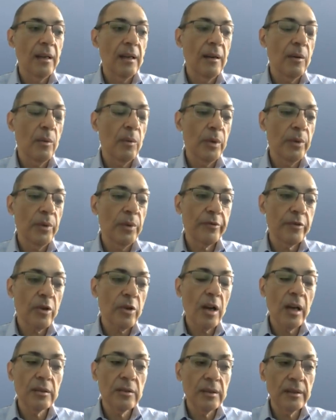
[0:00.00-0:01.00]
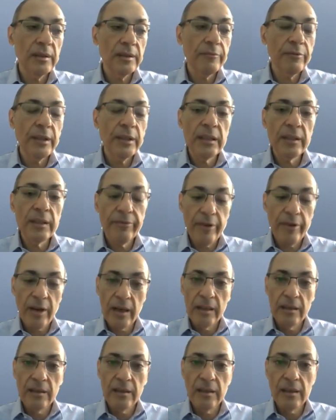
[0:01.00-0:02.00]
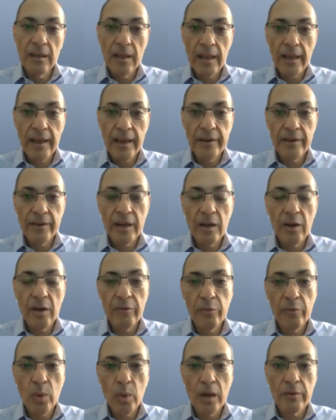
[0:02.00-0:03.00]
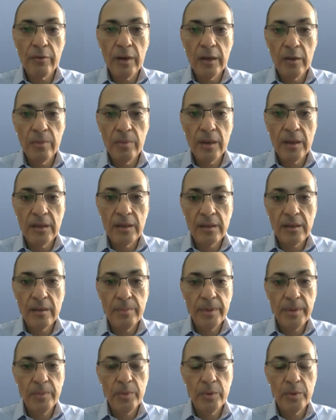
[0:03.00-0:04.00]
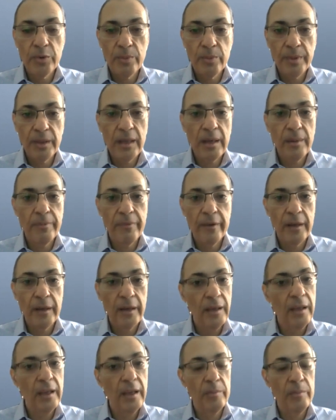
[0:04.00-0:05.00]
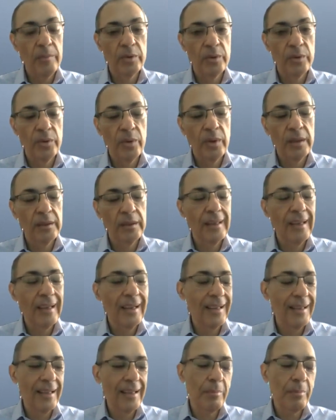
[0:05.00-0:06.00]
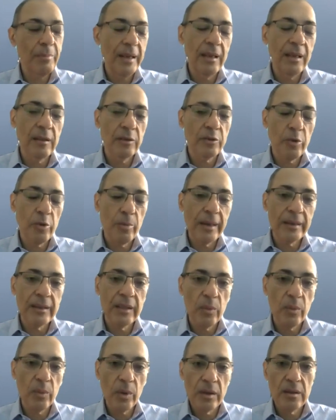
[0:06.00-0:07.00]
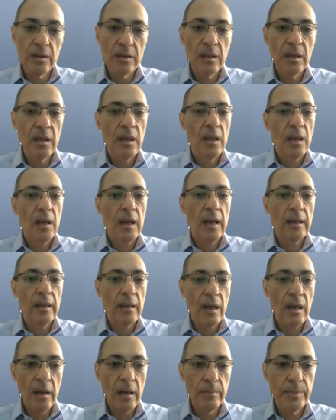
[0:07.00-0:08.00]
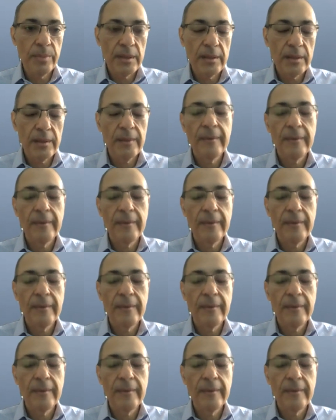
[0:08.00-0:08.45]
We've tried to redefine the area of what rhinoplasty that people should be able to do. And I think mainly the traumatic ones and humps,